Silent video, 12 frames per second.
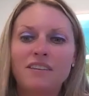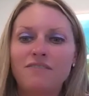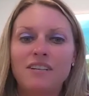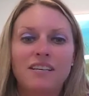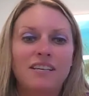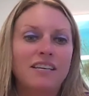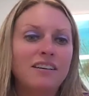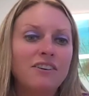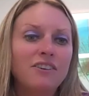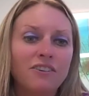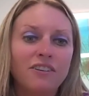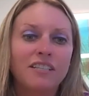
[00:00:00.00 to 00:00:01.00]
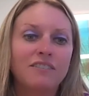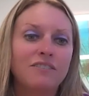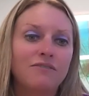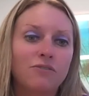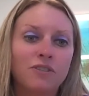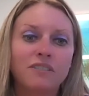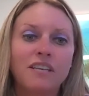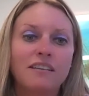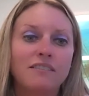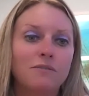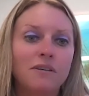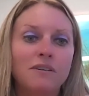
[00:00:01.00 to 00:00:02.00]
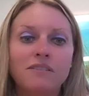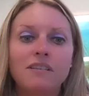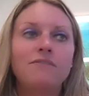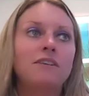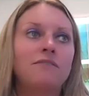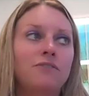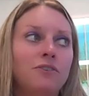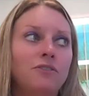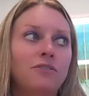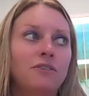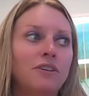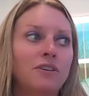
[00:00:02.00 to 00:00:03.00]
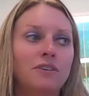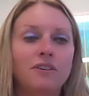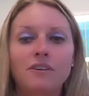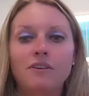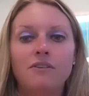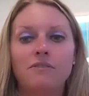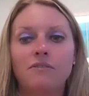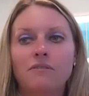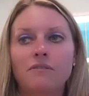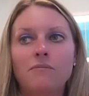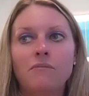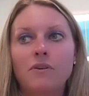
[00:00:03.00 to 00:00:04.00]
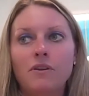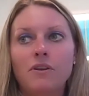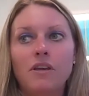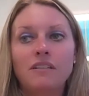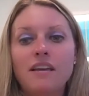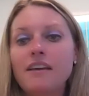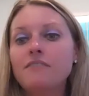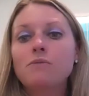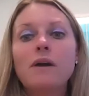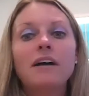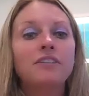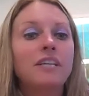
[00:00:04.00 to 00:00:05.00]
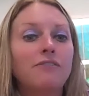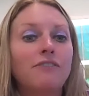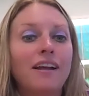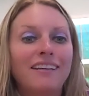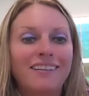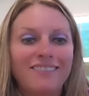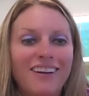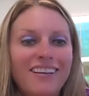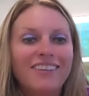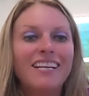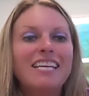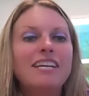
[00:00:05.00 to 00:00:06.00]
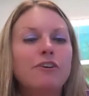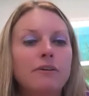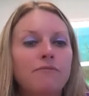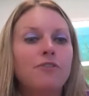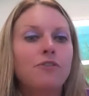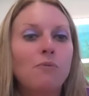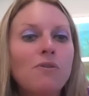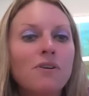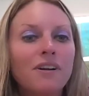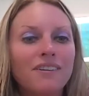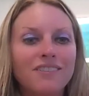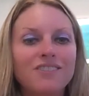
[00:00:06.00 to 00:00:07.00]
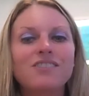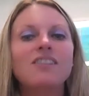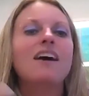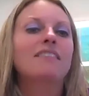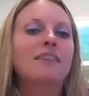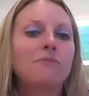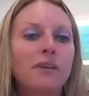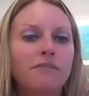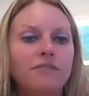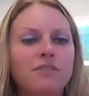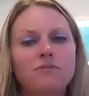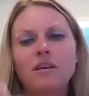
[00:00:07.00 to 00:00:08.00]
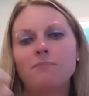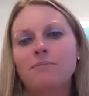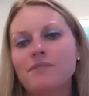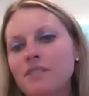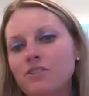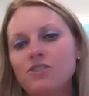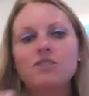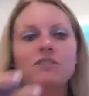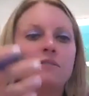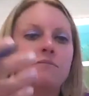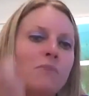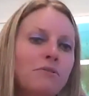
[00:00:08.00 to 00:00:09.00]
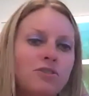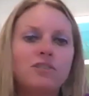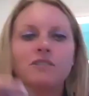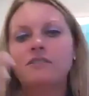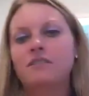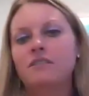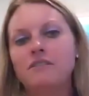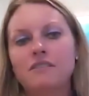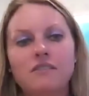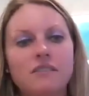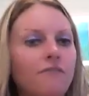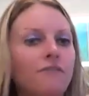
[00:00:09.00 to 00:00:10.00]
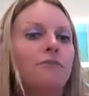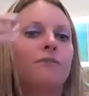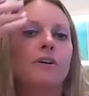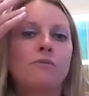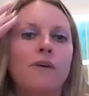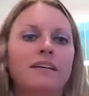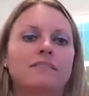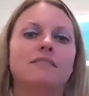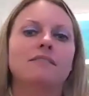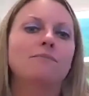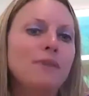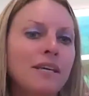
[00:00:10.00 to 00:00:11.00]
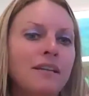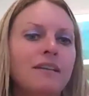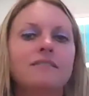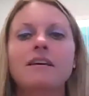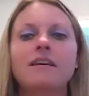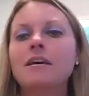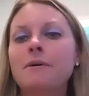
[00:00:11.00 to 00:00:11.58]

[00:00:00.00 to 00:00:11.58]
even a year in divorce cases, because even if you're, it takes a while to get ready, right? You got to gear up for the war. There's a lot that we have to do, depositions and motions and discovery requests, subpoenas.